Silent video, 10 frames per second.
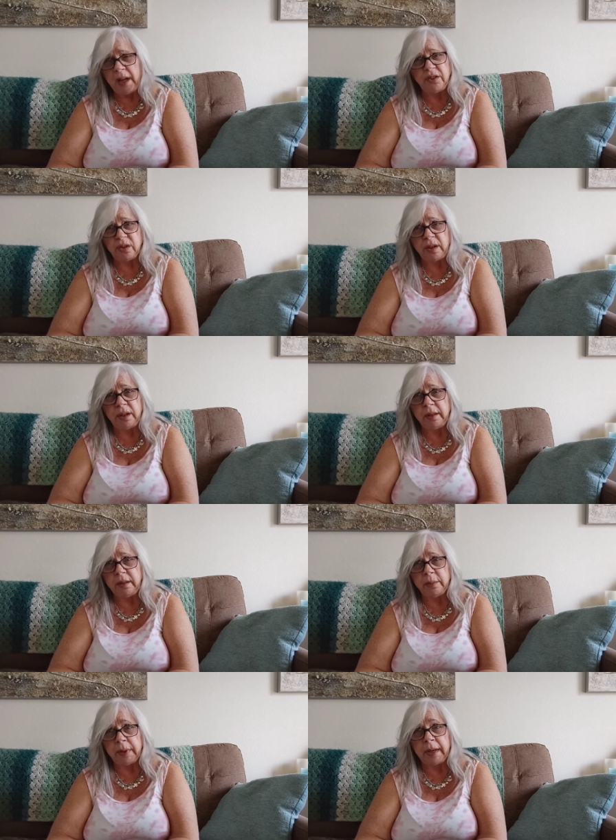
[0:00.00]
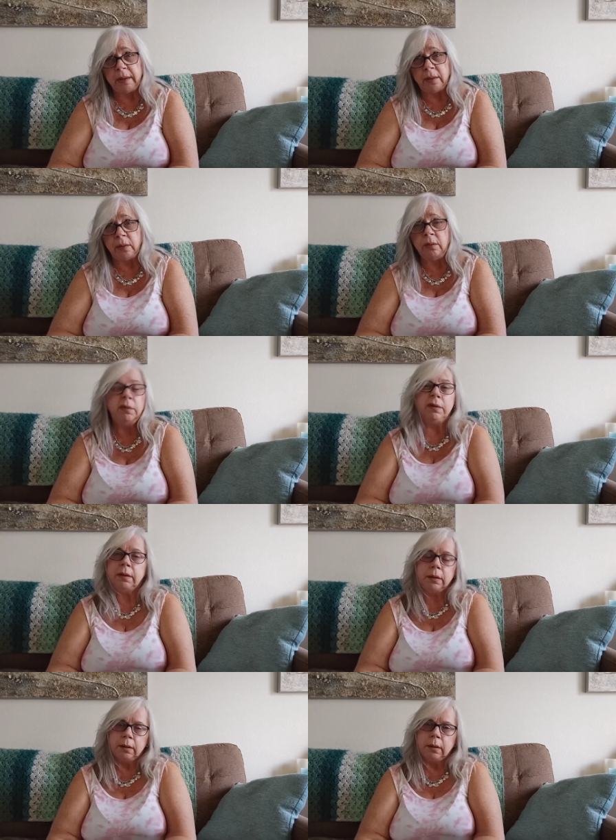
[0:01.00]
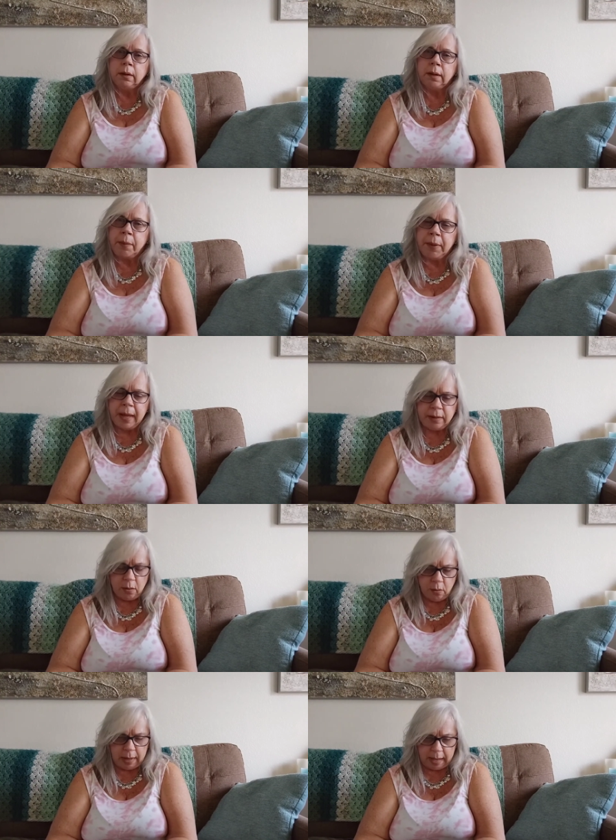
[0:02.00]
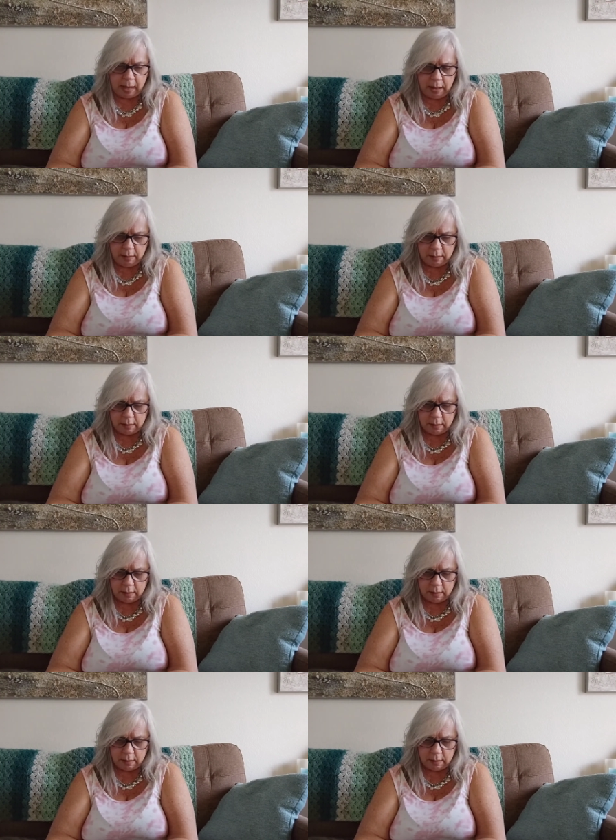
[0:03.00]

I shouldn't, but I do. Cupcakes are okay.